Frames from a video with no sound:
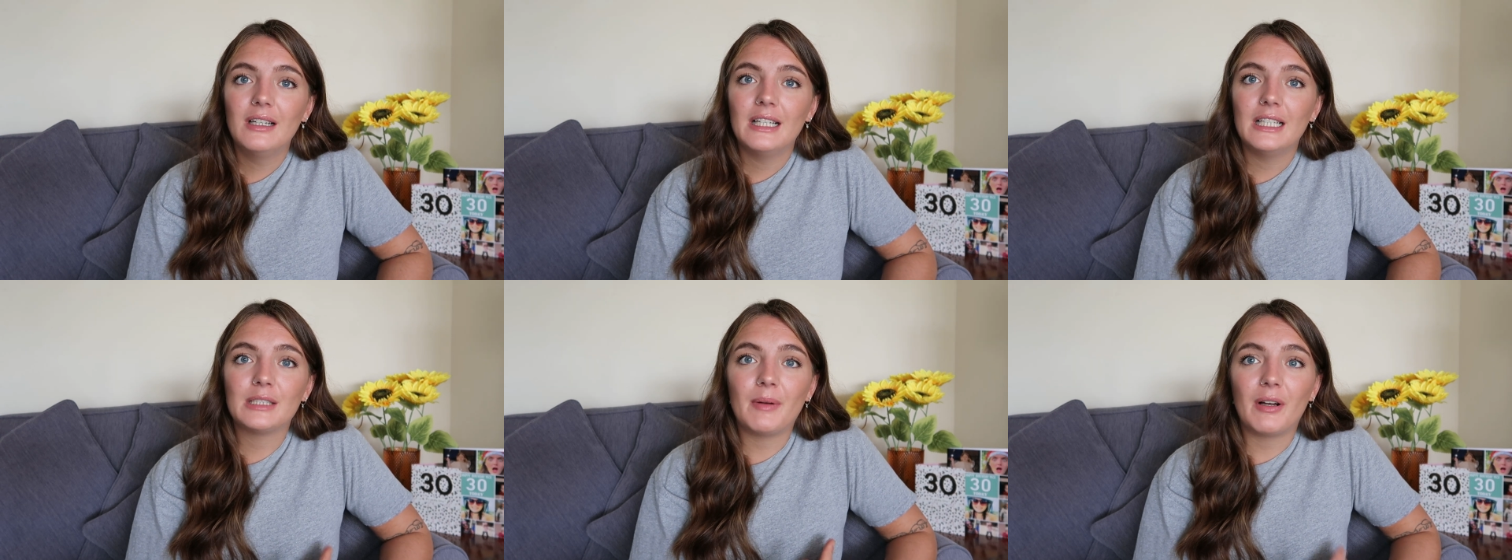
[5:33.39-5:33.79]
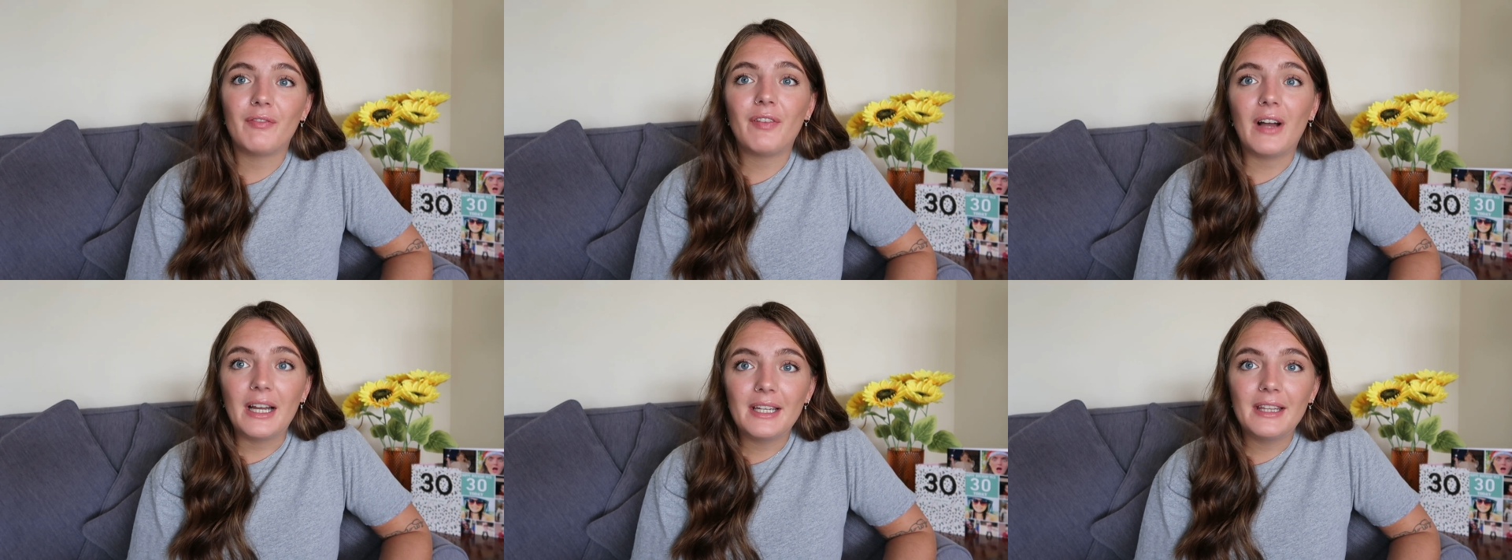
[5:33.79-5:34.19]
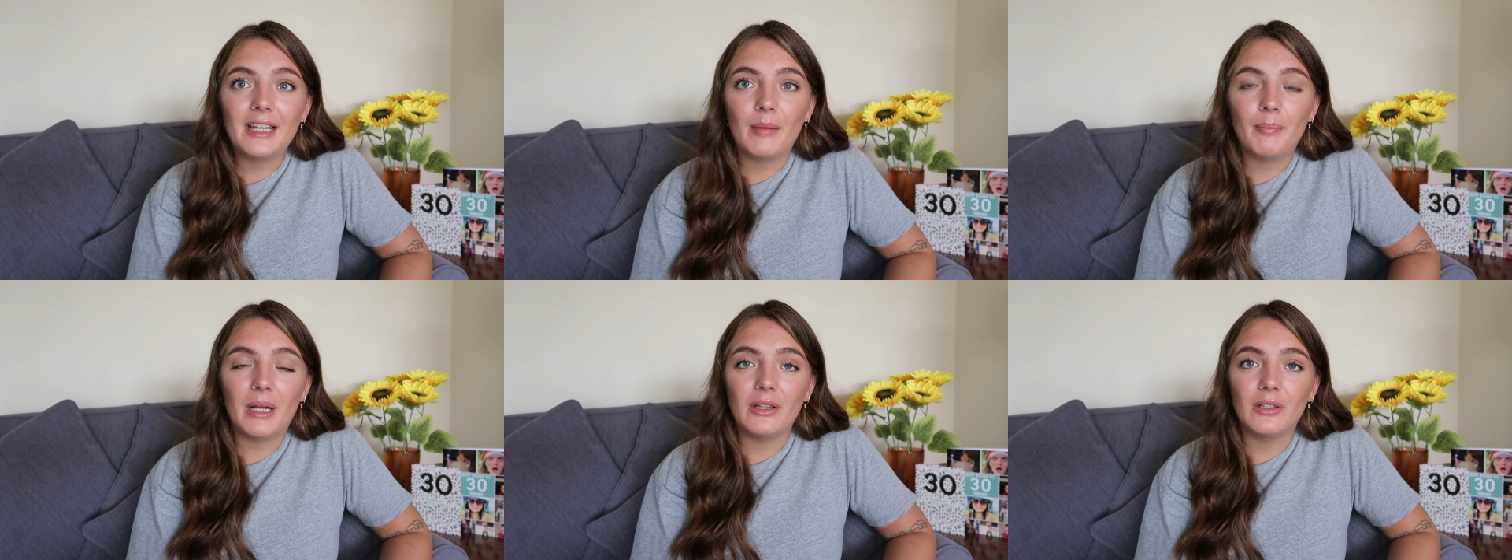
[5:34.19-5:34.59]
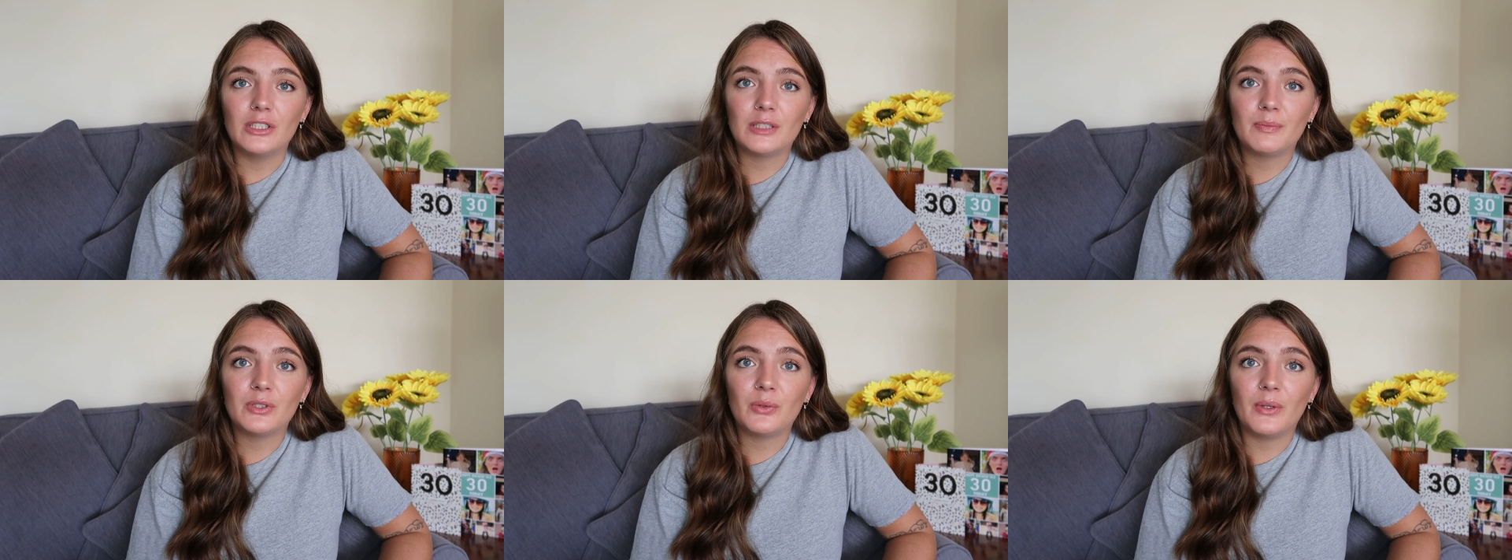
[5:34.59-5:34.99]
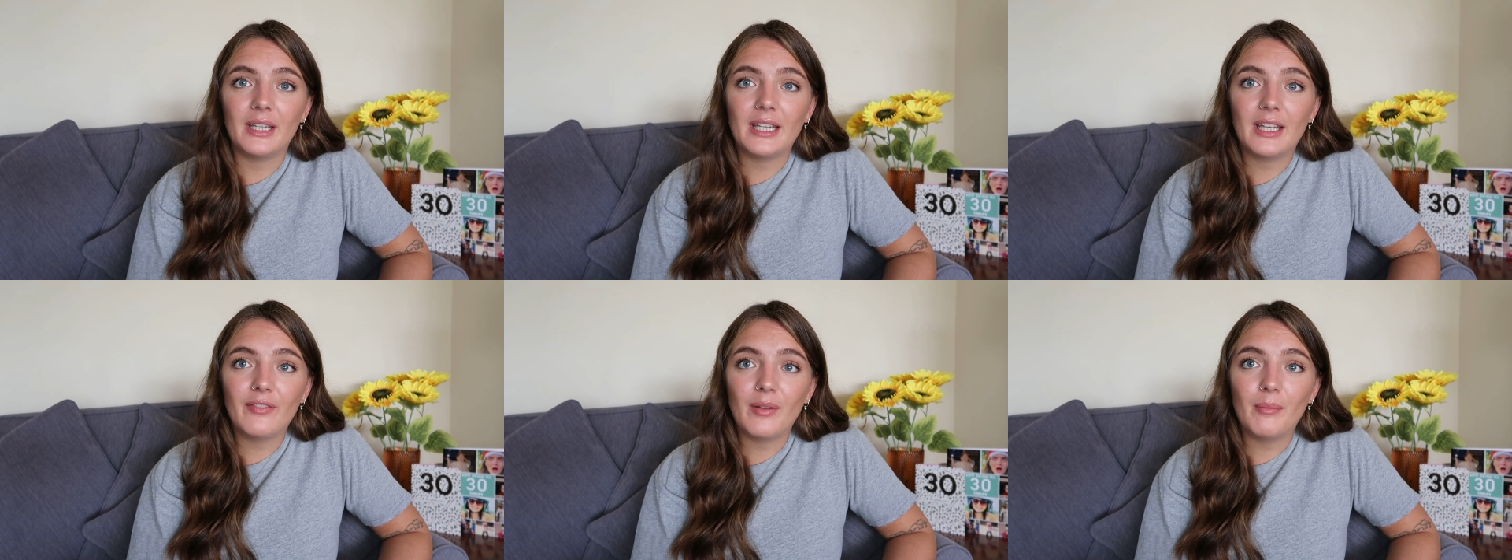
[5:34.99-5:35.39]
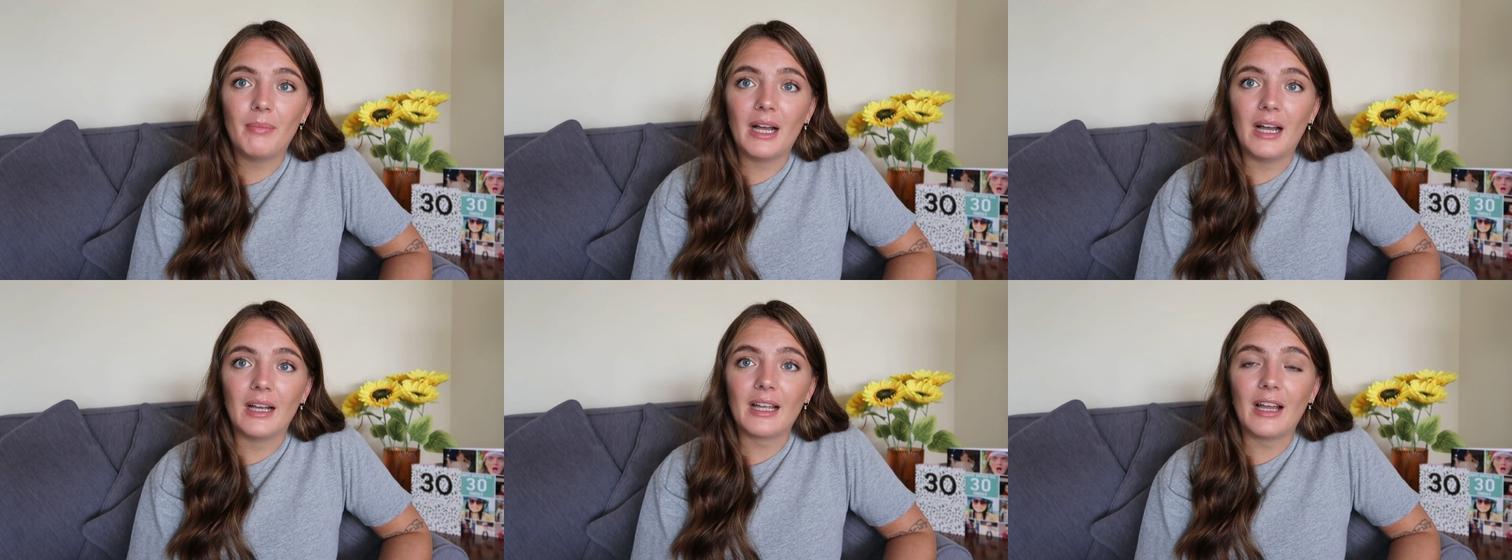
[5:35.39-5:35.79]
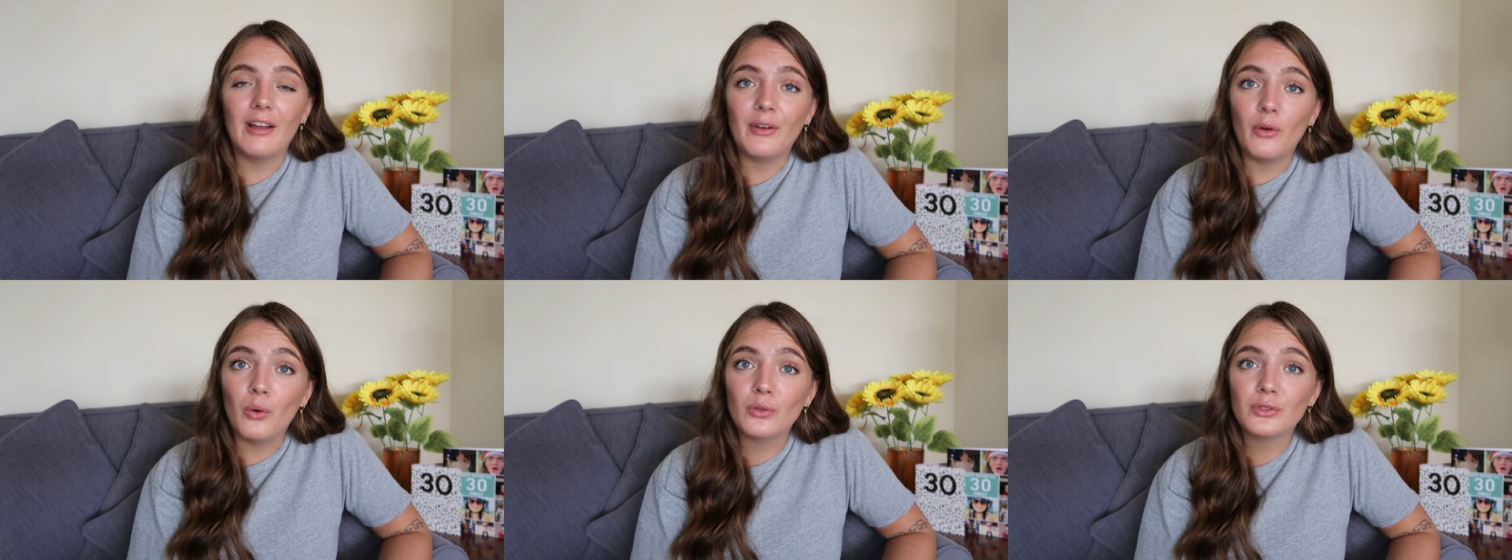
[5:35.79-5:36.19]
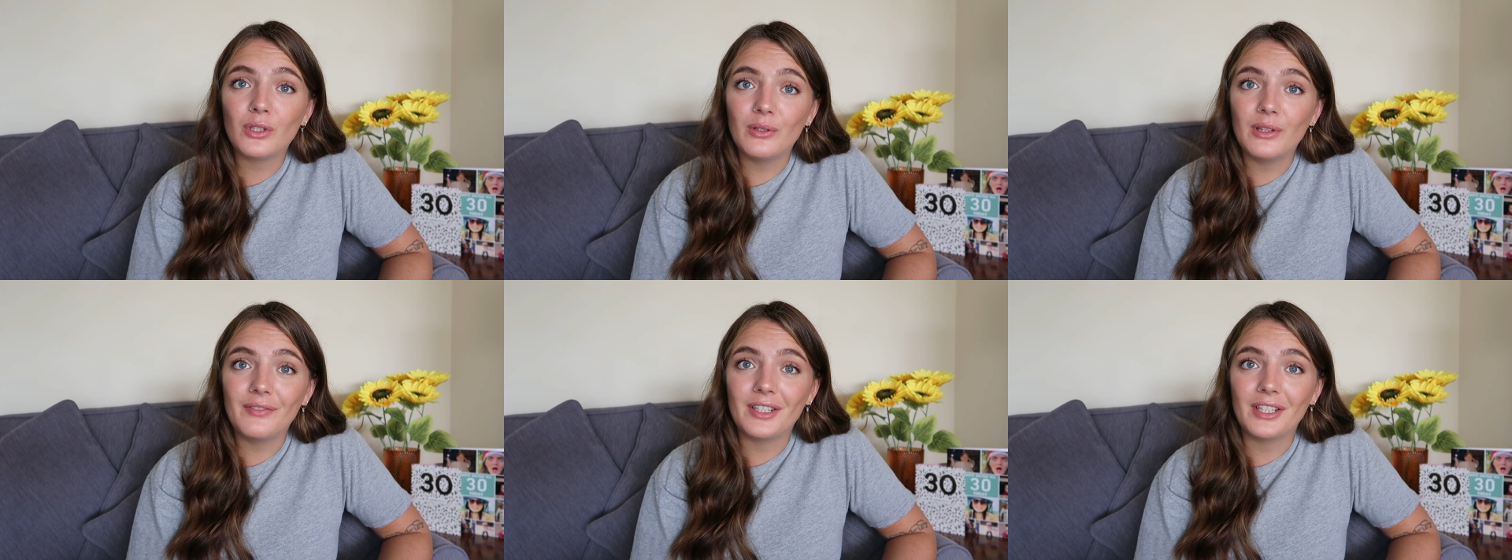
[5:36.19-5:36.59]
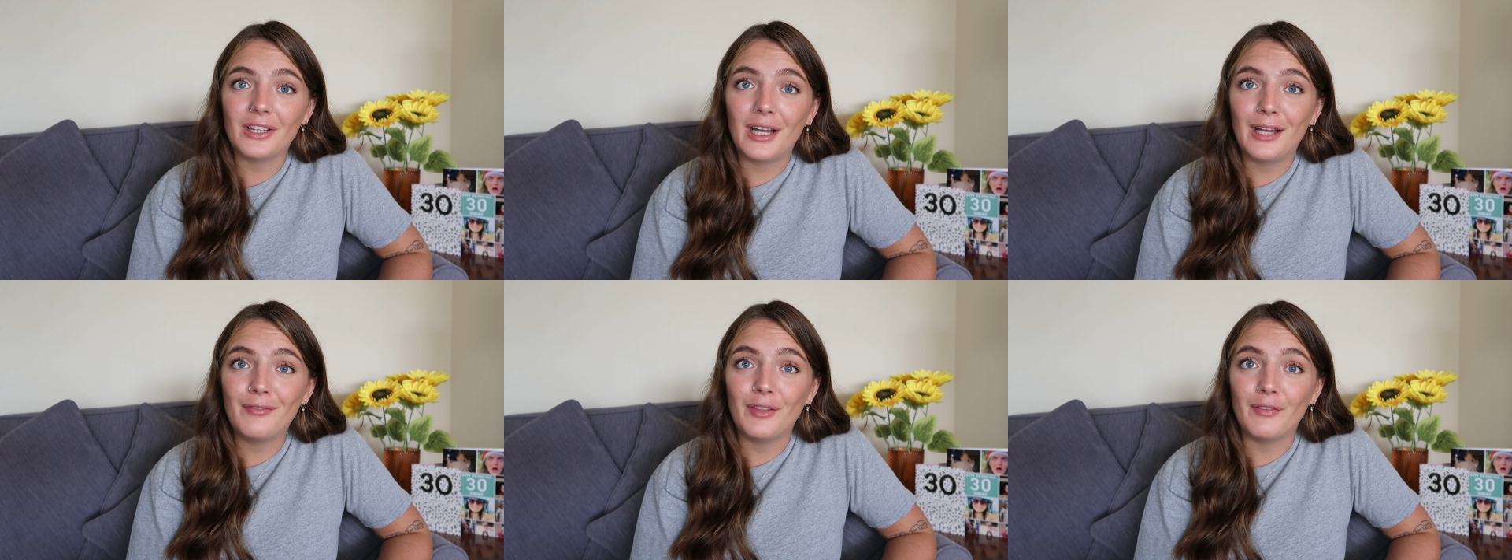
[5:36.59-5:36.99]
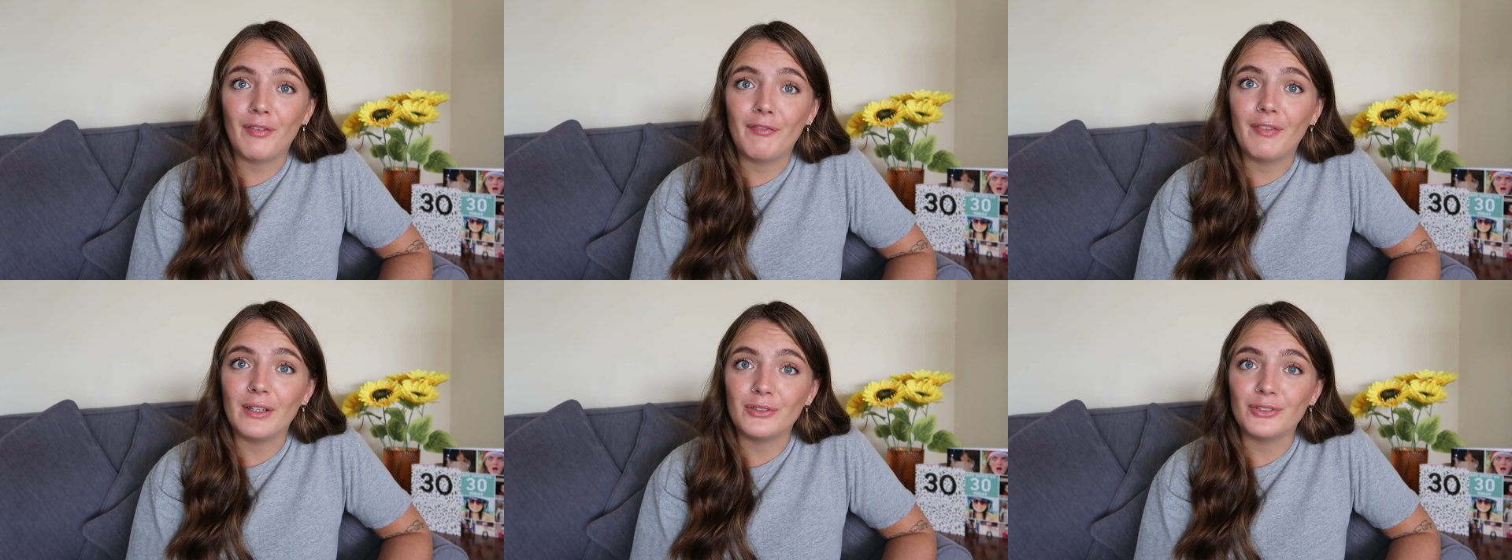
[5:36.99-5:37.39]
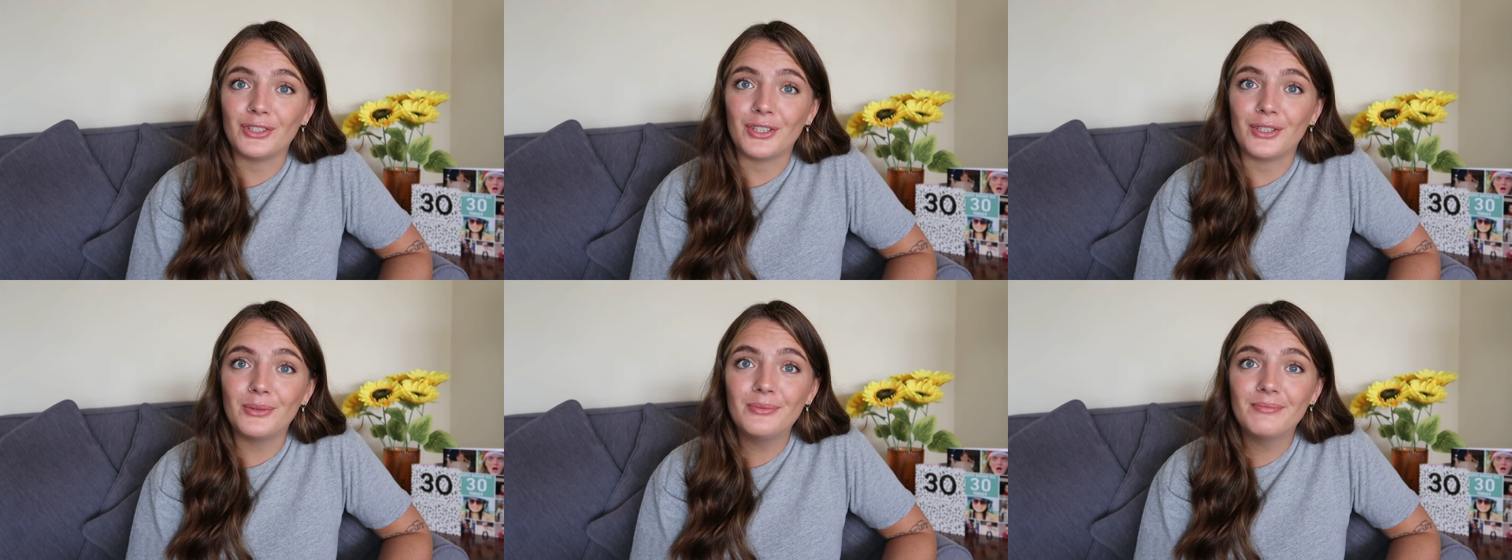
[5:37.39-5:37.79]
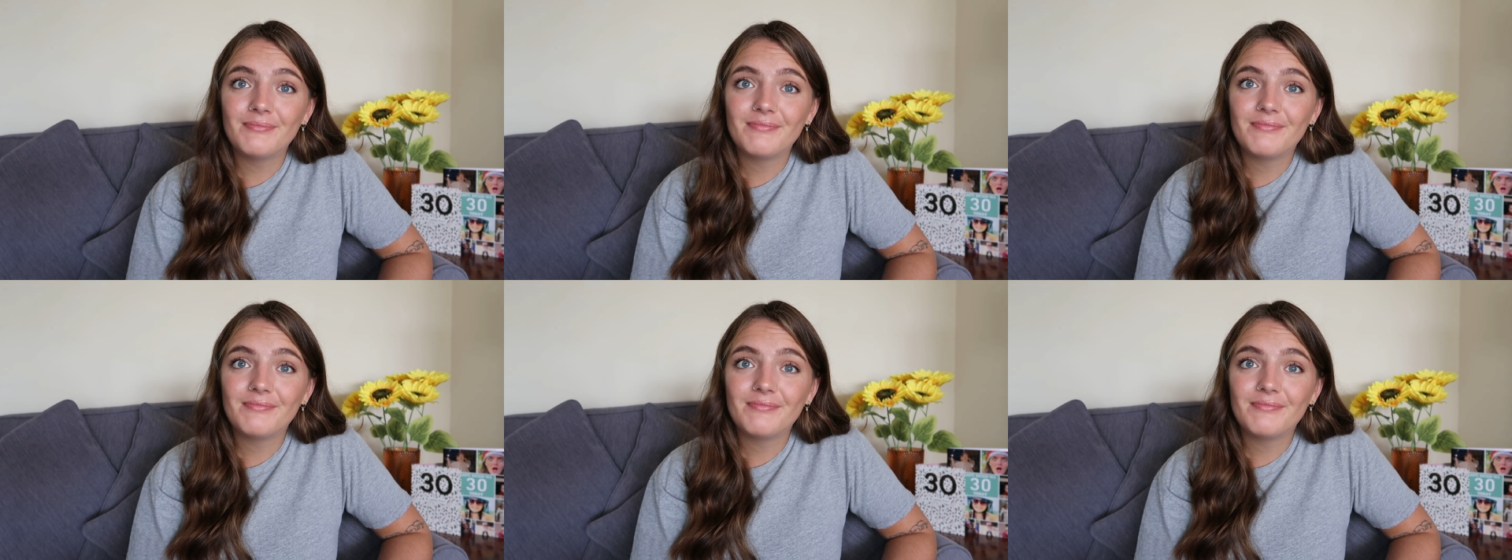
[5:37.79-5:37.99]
It's about finding that balance between giving back and also living a life that fulfills you.